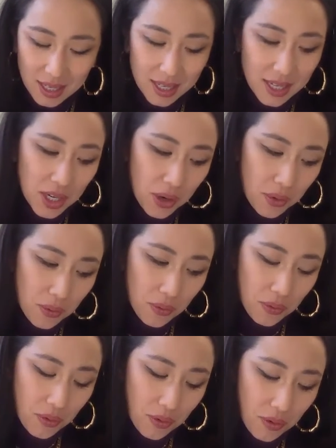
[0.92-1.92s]
you know,
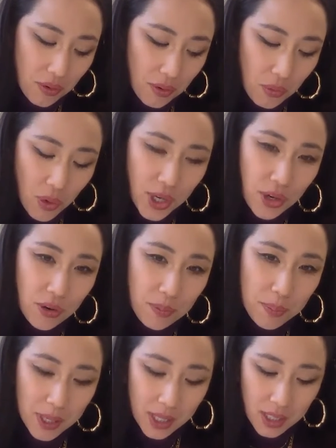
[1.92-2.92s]
what are your
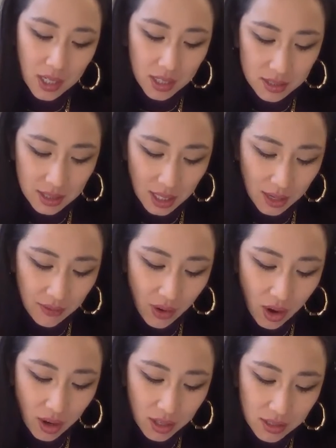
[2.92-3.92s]
opinions kind of
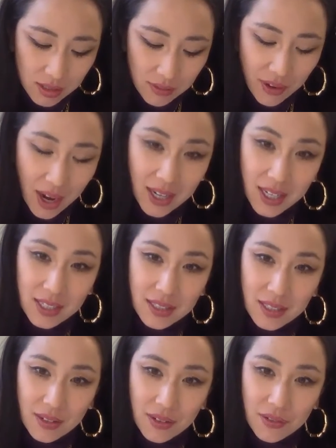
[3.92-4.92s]
on the findings
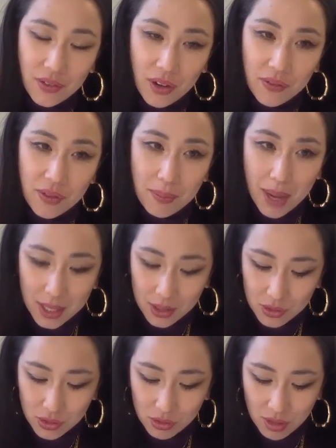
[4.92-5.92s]
of the
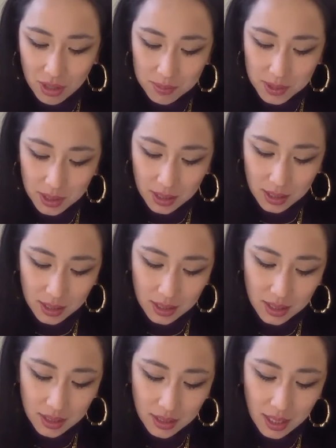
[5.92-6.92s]
manuscript?
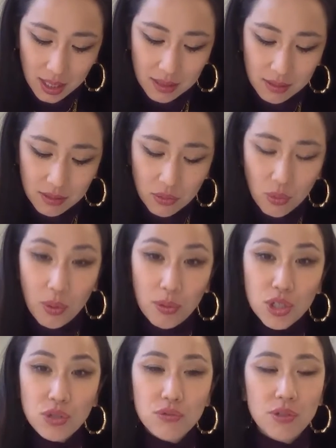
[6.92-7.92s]
And what would
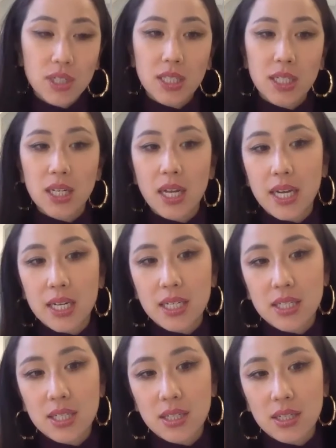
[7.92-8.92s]
you really like
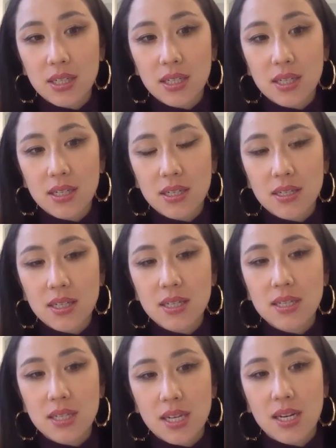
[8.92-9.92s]
to
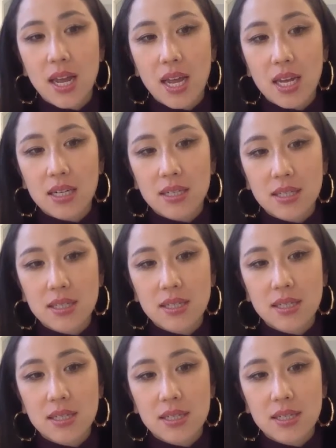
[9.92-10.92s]
see
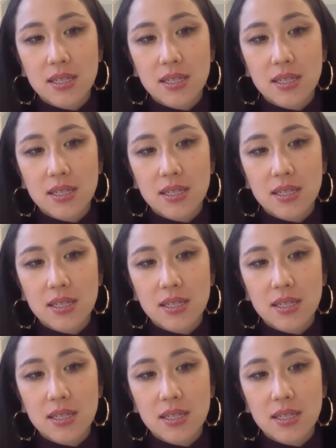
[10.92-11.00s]
next?